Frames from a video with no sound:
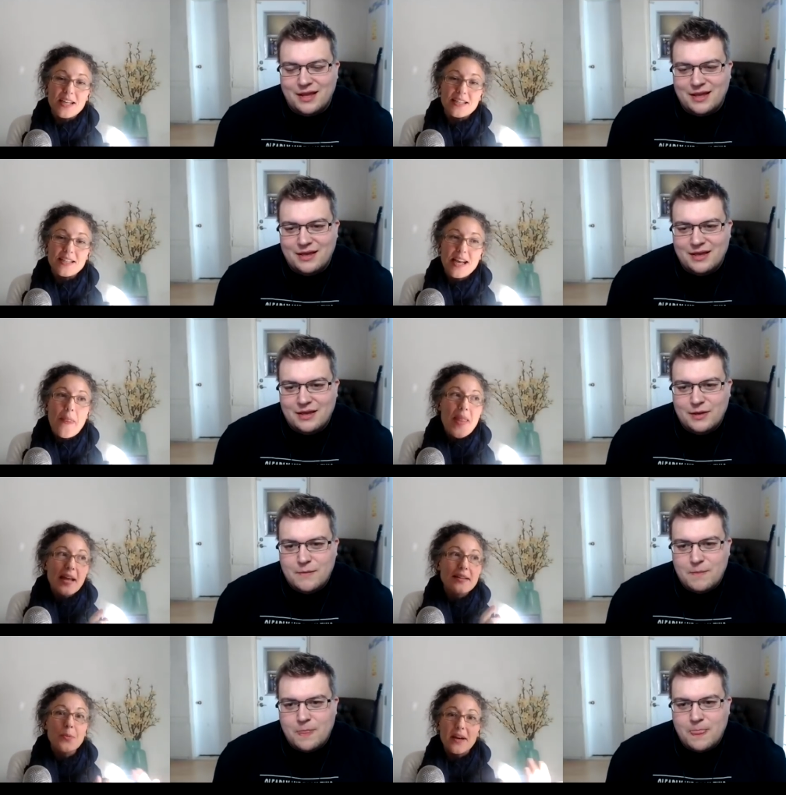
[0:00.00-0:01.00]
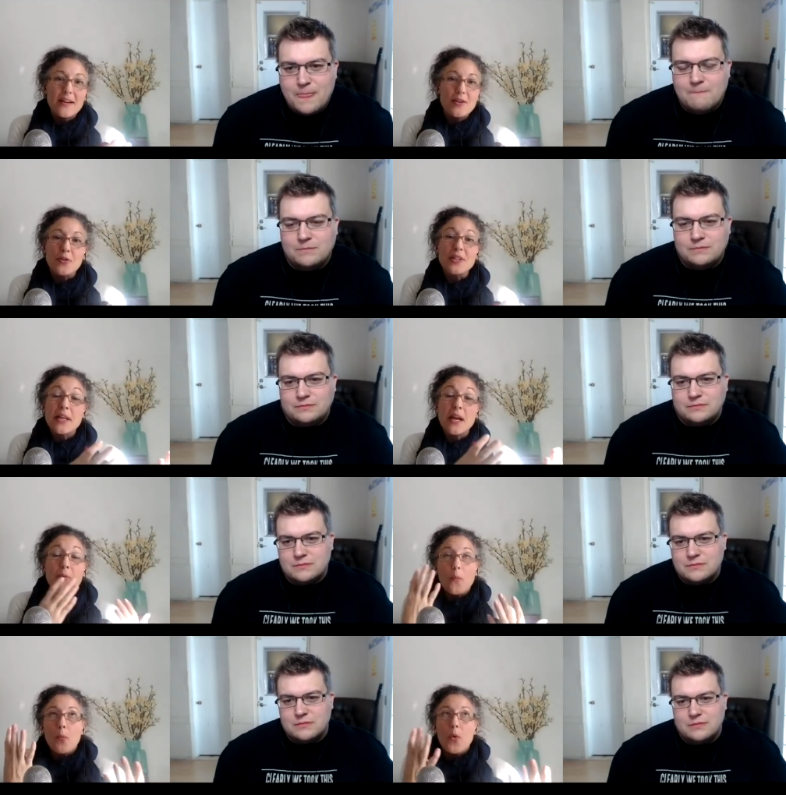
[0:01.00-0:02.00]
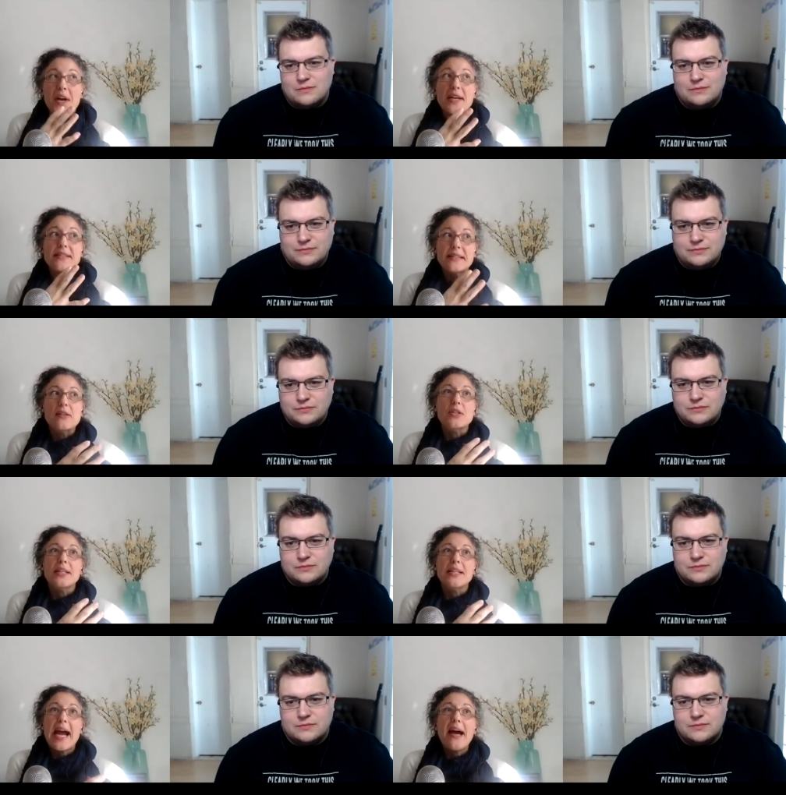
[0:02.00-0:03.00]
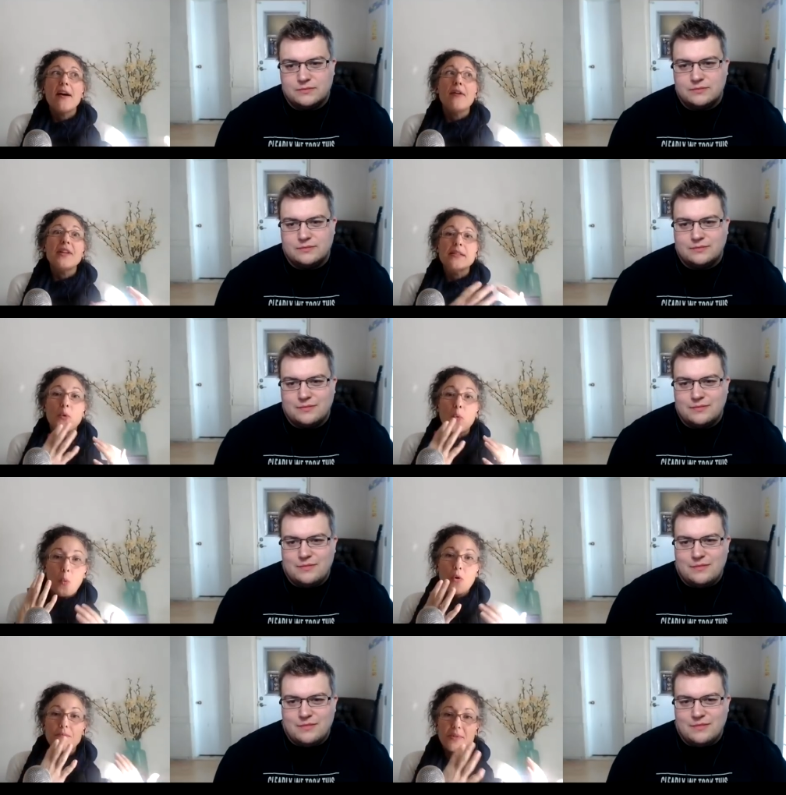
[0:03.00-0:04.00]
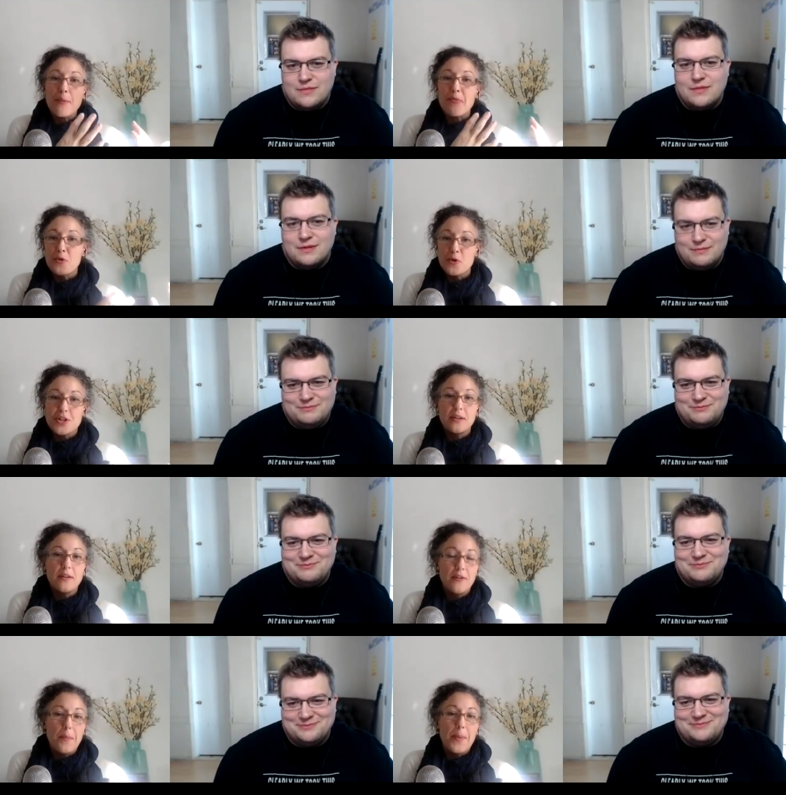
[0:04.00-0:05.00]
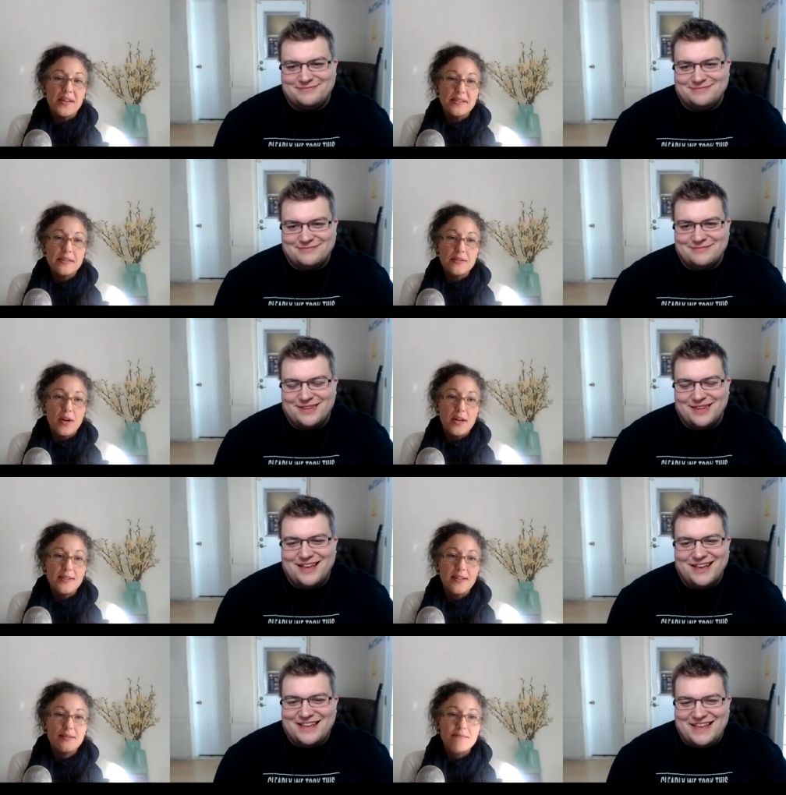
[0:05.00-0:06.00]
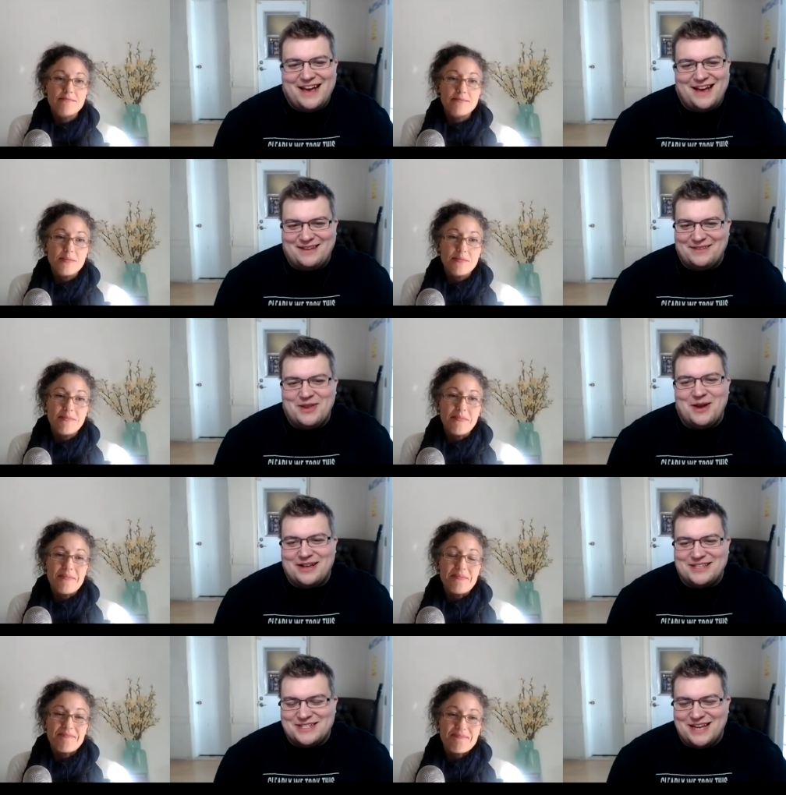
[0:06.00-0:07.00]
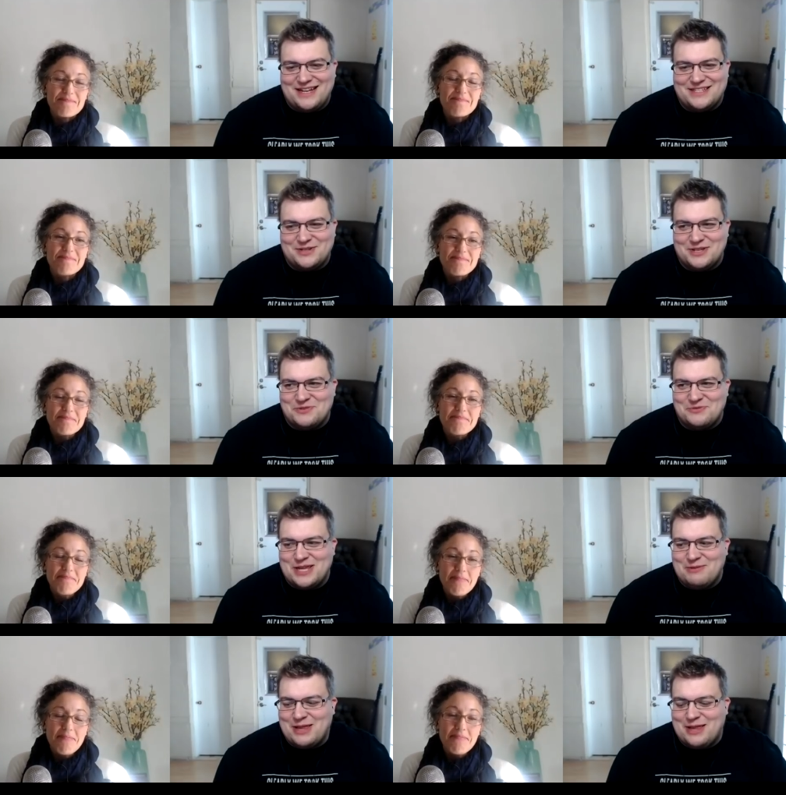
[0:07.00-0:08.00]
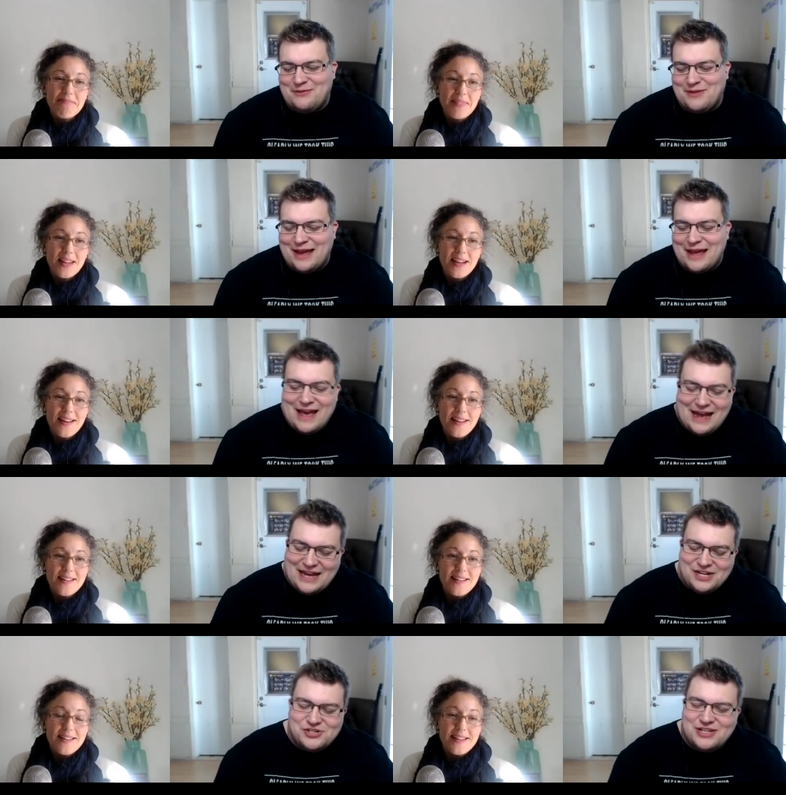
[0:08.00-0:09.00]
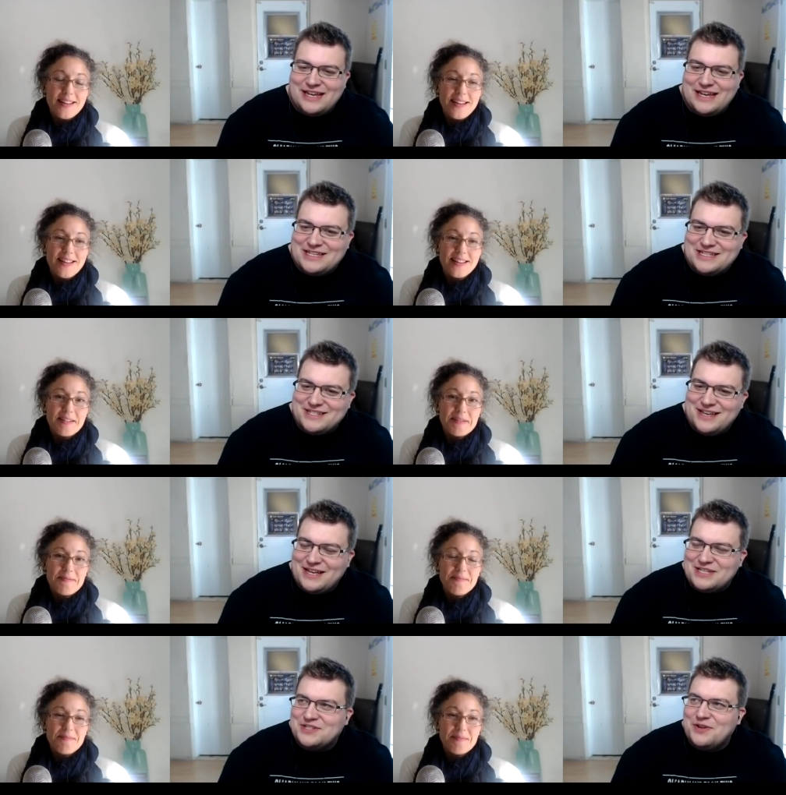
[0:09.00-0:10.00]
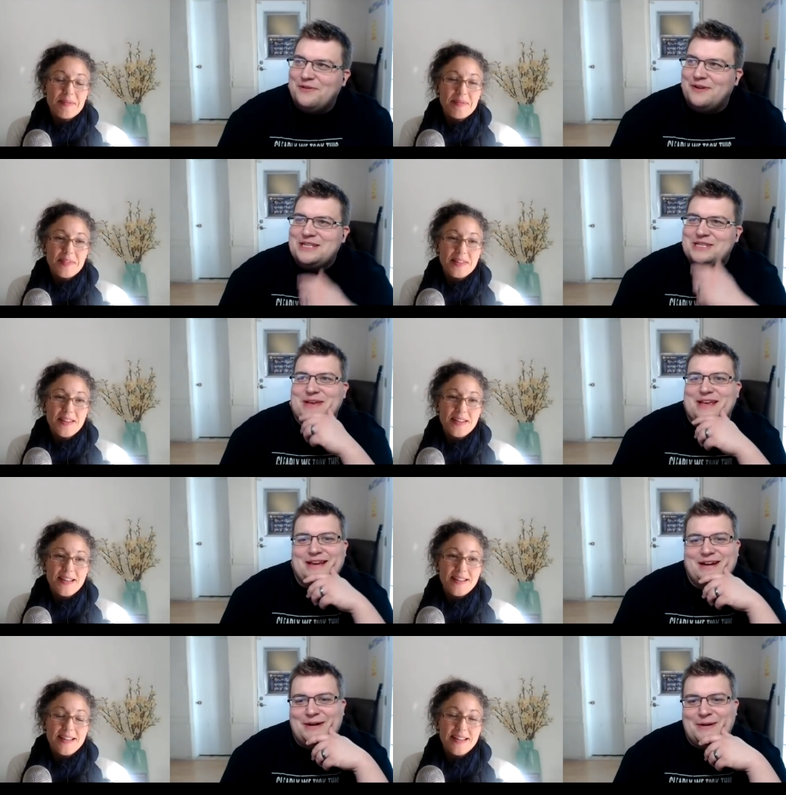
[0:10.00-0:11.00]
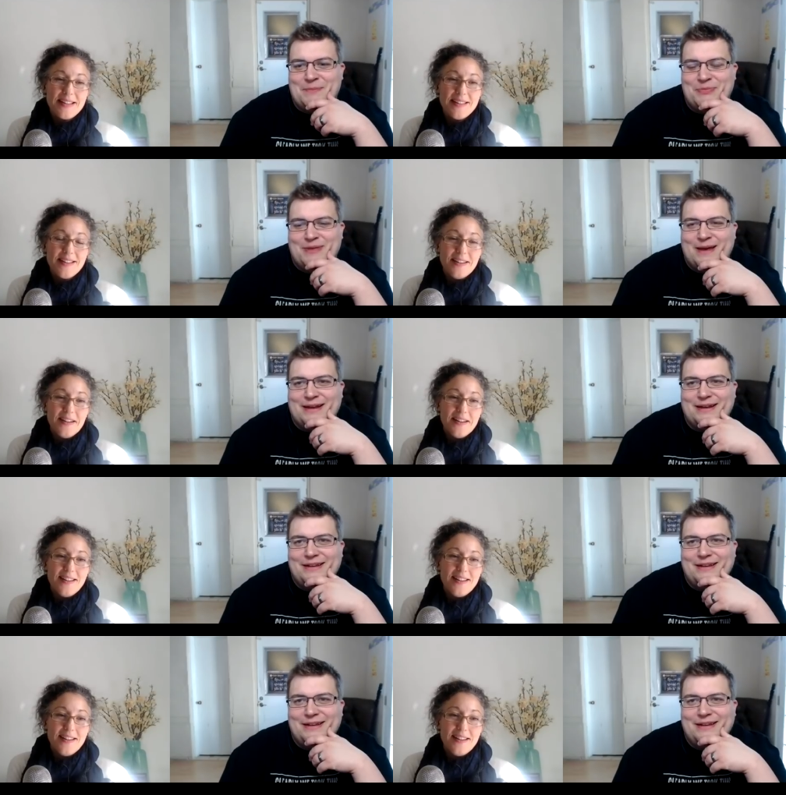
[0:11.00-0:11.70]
Speaker 1: it and that's where you know it's uh, what i essentially have is a warmed up version of a pisces rising
Speaker 2: yeah no it's it's it's really really lovely and actually it's it's so funny to me um that